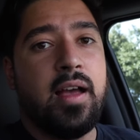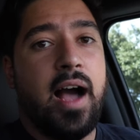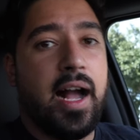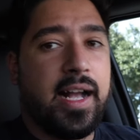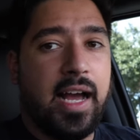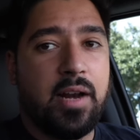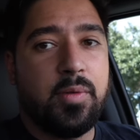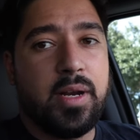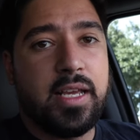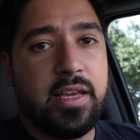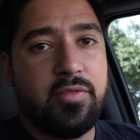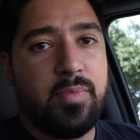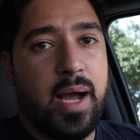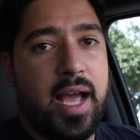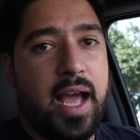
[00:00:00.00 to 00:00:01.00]
I kind of want to
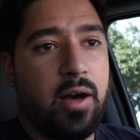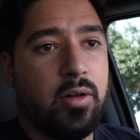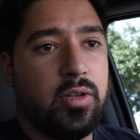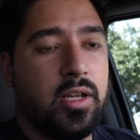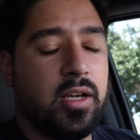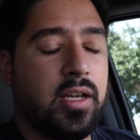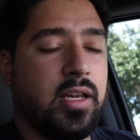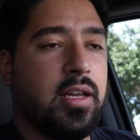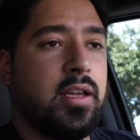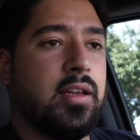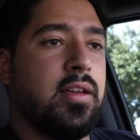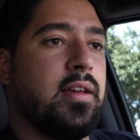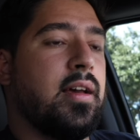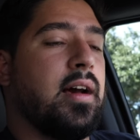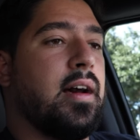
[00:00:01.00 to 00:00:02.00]
give my outlook.
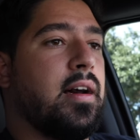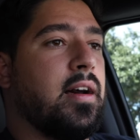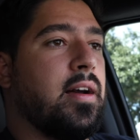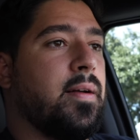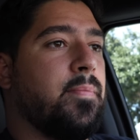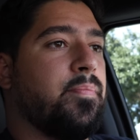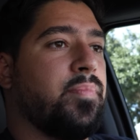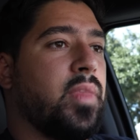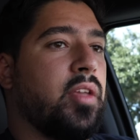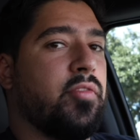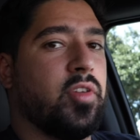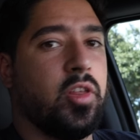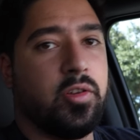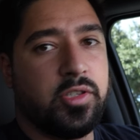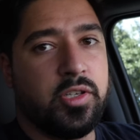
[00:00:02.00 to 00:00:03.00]
Um,
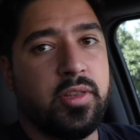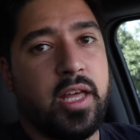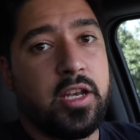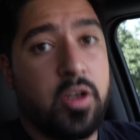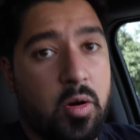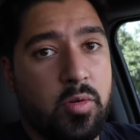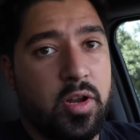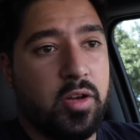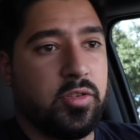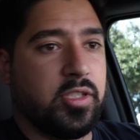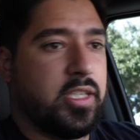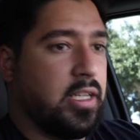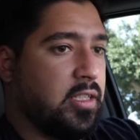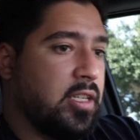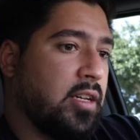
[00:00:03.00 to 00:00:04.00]
for those of you that don't know,
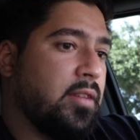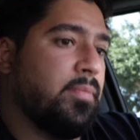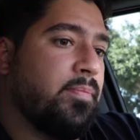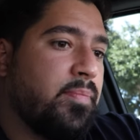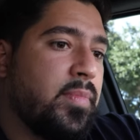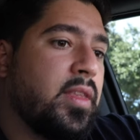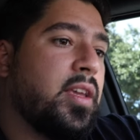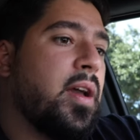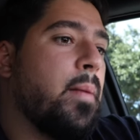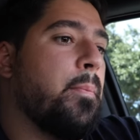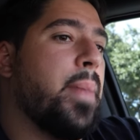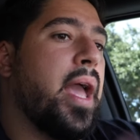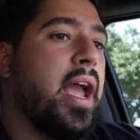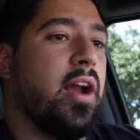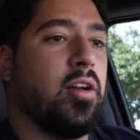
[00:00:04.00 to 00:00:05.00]
just like to
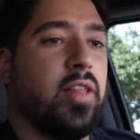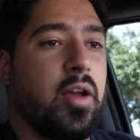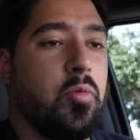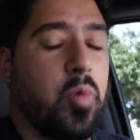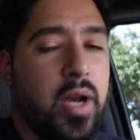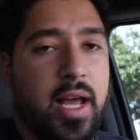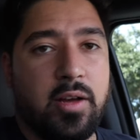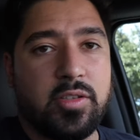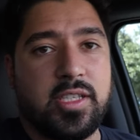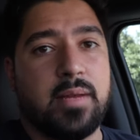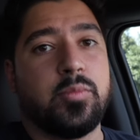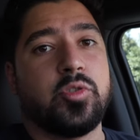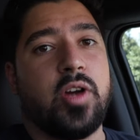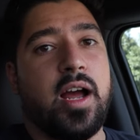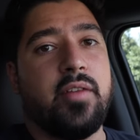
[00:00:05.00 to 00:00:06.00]
compare like what else
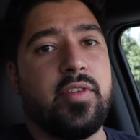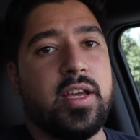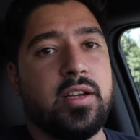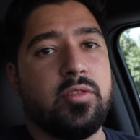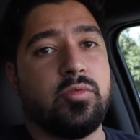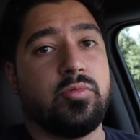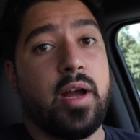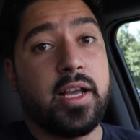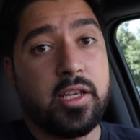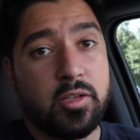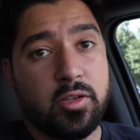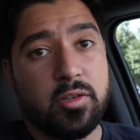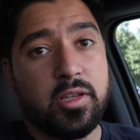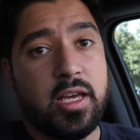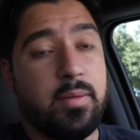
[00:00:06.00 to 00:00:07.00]
I'm driving
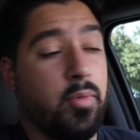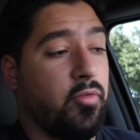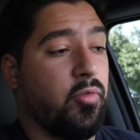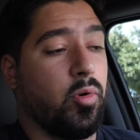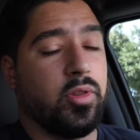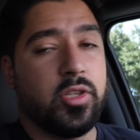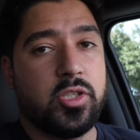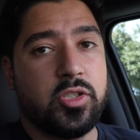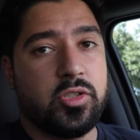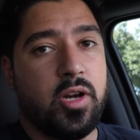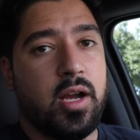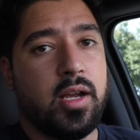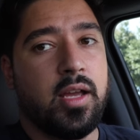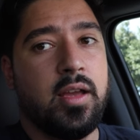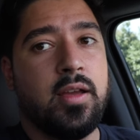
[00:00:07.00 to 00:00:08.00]
regularly before this
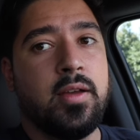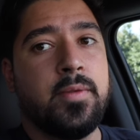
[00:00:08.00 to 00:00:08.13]
truck.